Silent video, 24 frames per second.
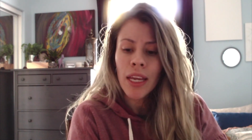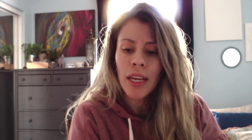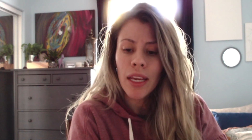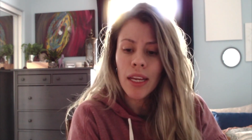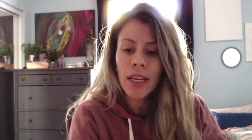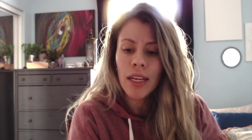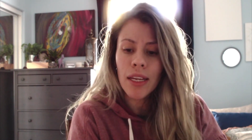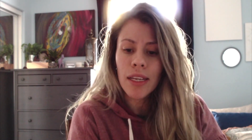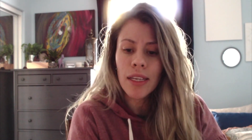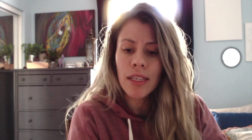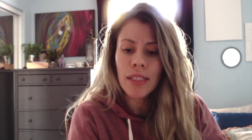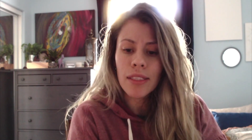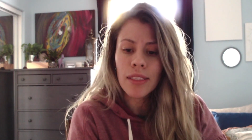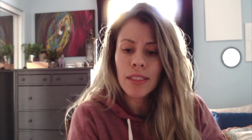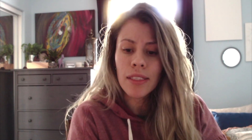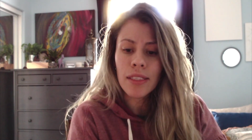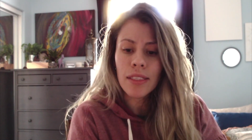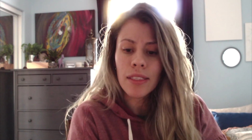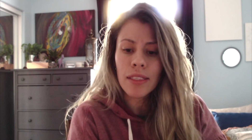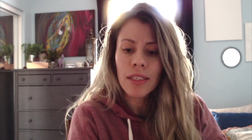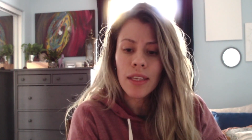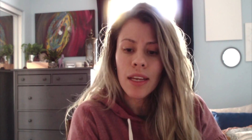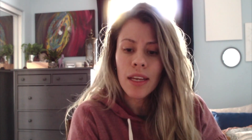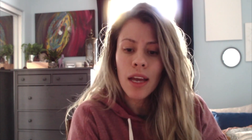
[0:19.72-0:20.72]

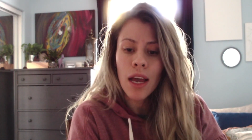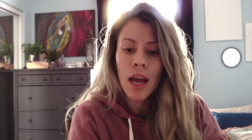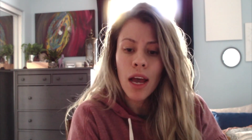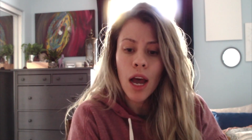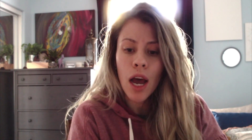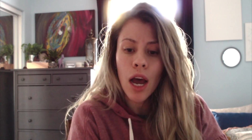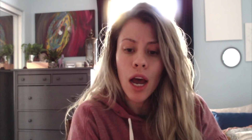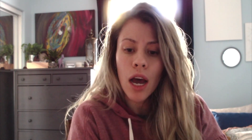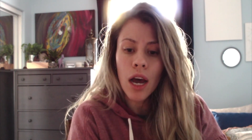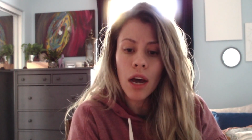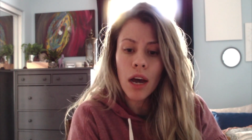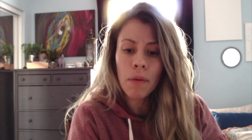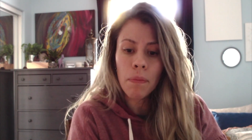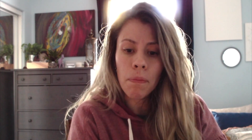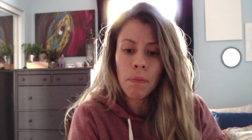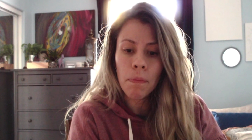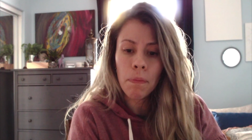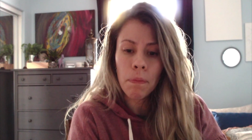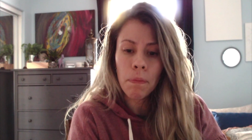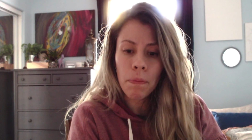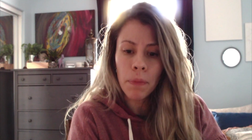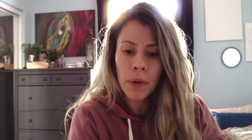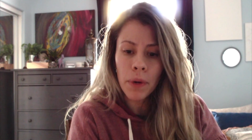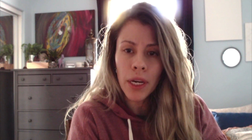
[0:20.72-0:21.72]
It's a
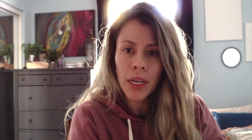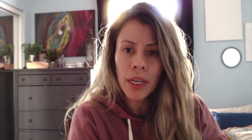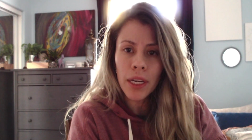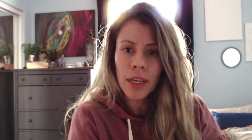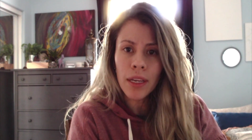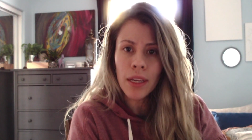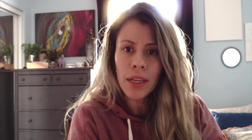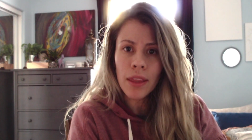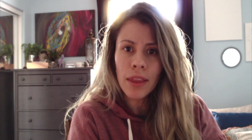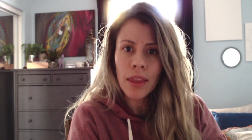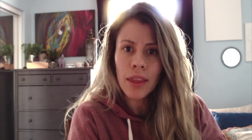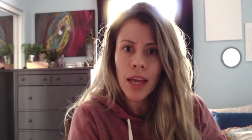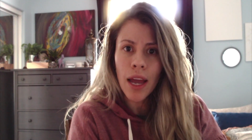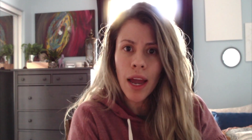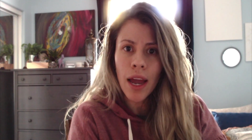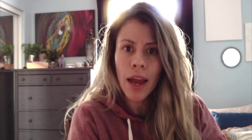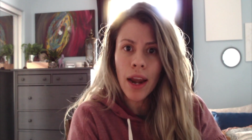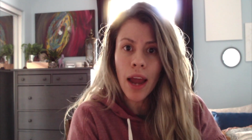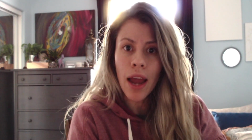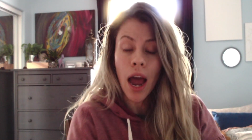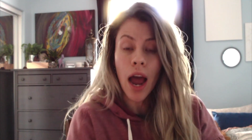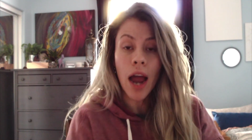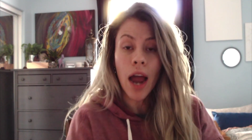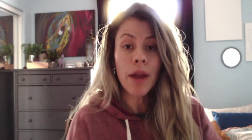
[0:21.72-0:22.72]
book
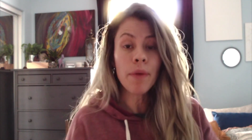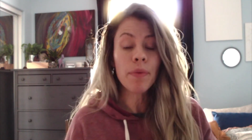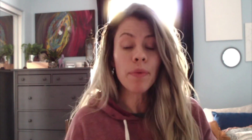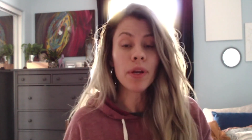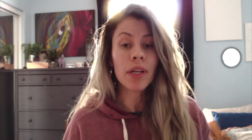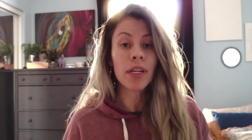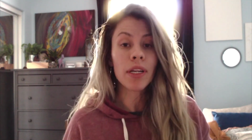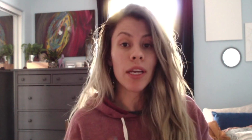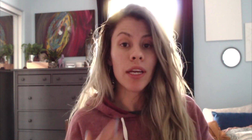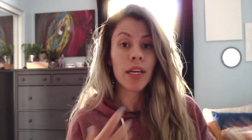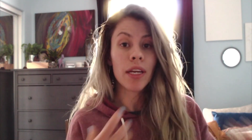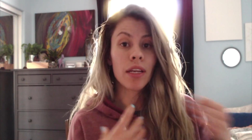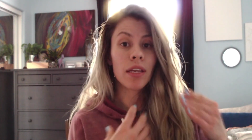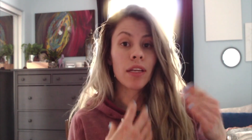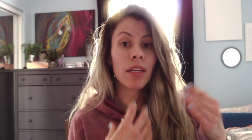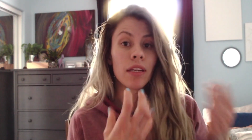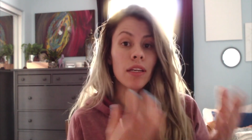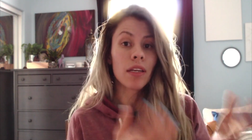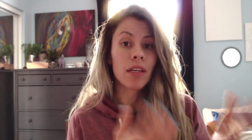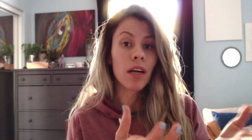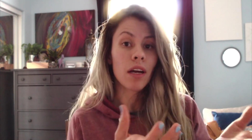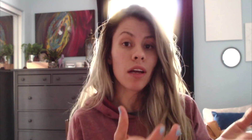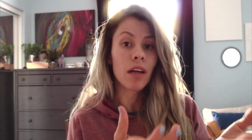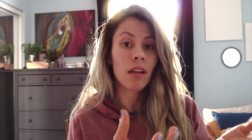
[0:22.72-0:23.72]
that I related
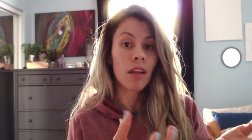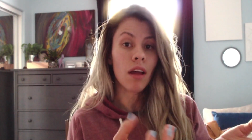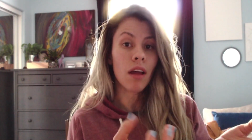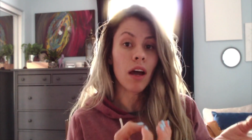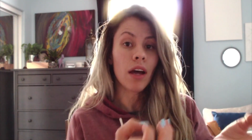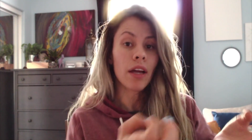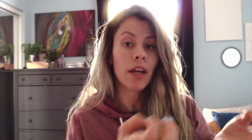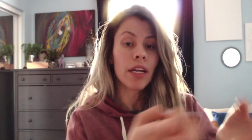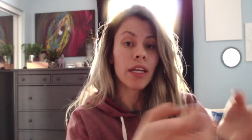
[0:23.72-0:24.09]
a lot.